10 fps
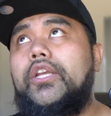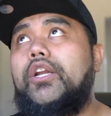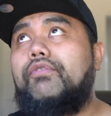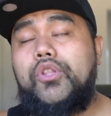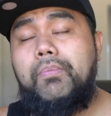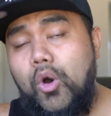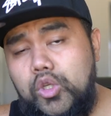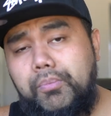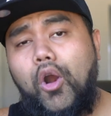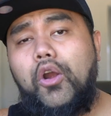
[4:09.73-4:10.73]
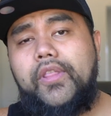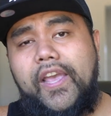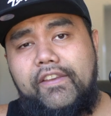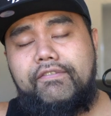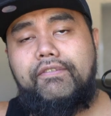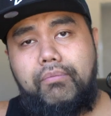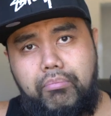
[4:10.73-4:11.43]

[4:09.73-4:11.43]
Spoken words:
you know, for the most part, they've